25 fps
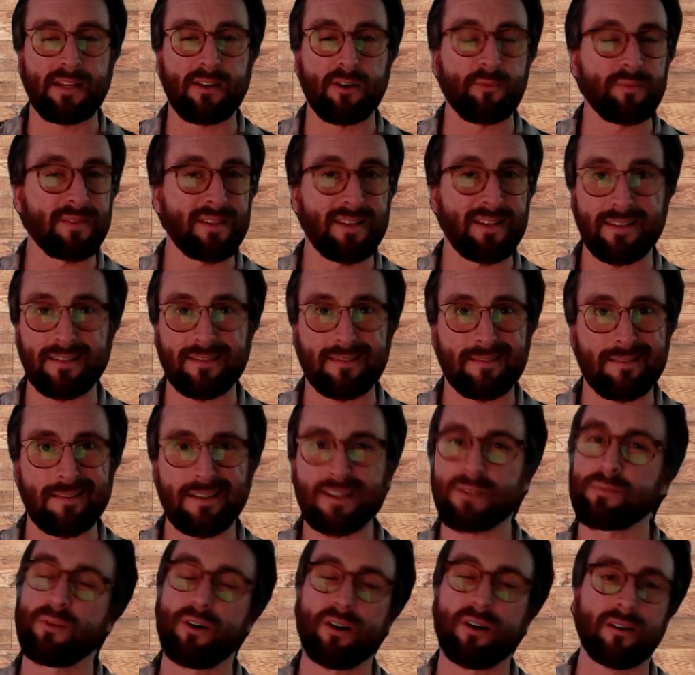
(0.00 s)
Being homesick
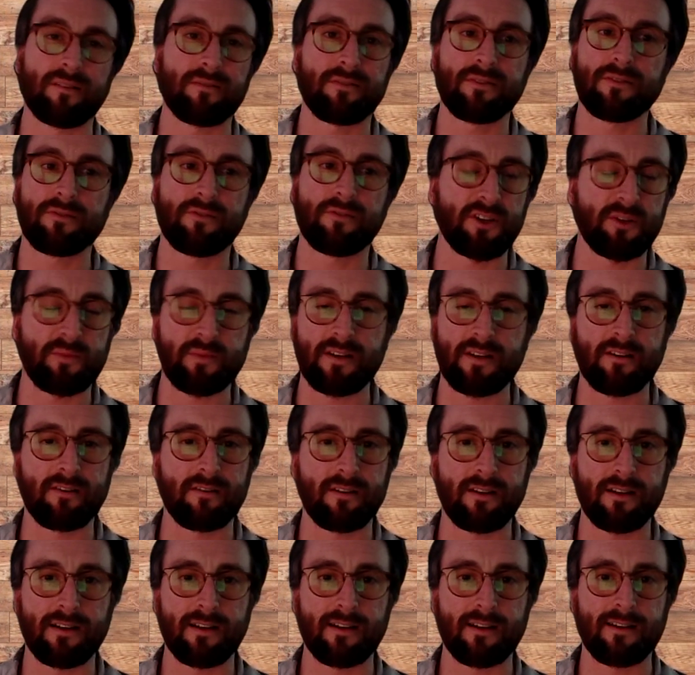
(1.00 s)
is part of
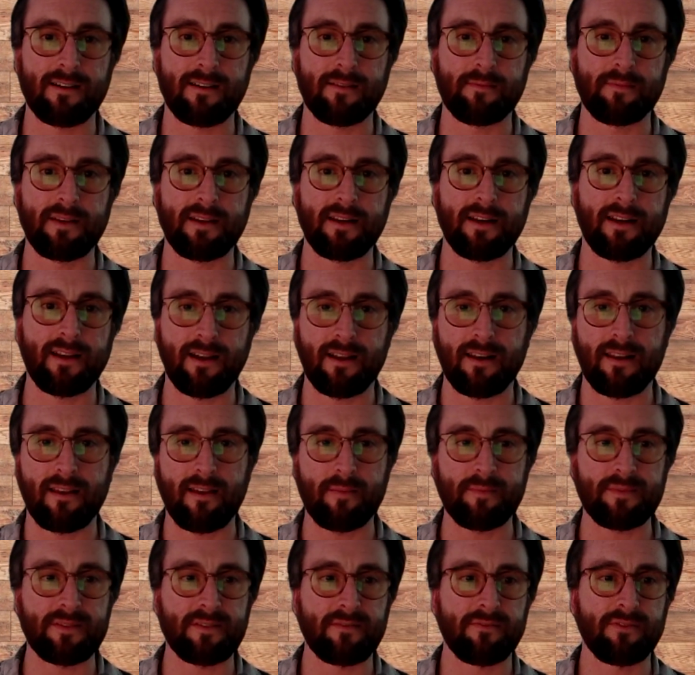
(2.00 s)
freshman year, and it
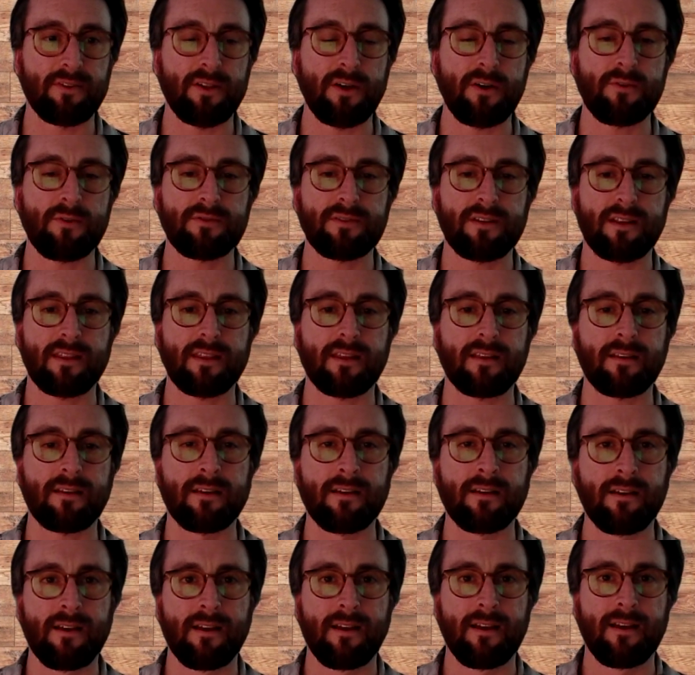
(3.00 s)
kind of ebbs and flows. And I
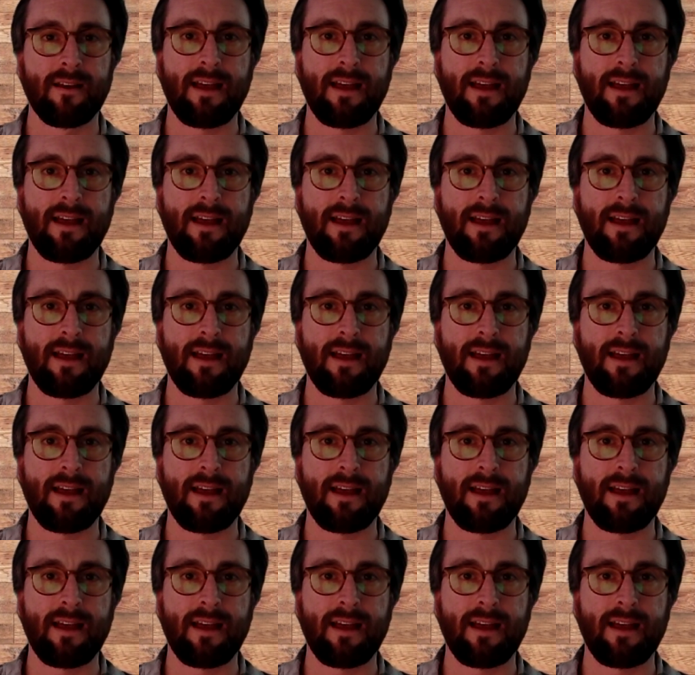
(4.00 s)
think